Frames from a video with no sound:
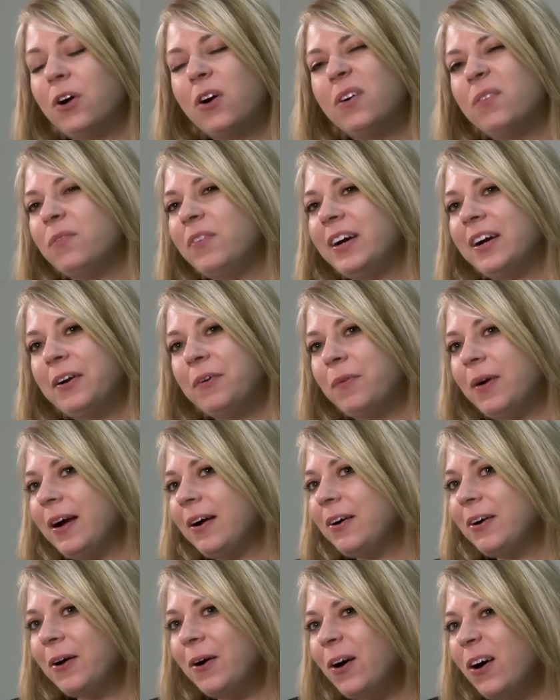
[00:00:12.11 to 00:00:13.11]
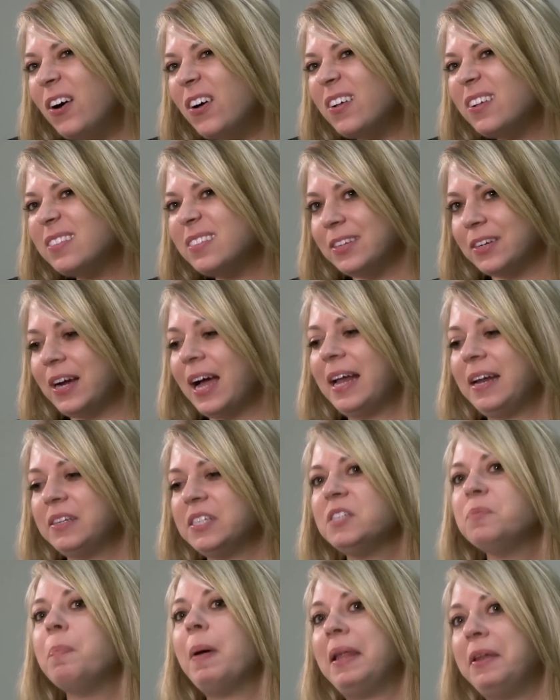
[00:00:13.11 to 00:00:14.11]
aren't very rare at all. They're kind
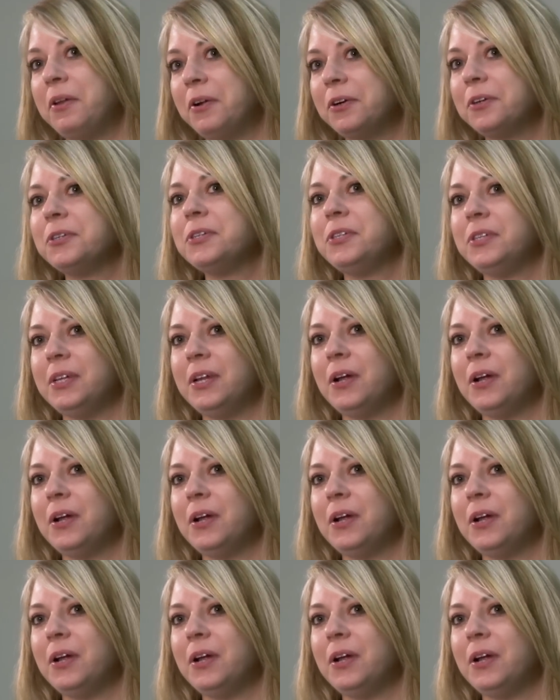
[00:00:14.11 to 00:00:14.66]
of spenders,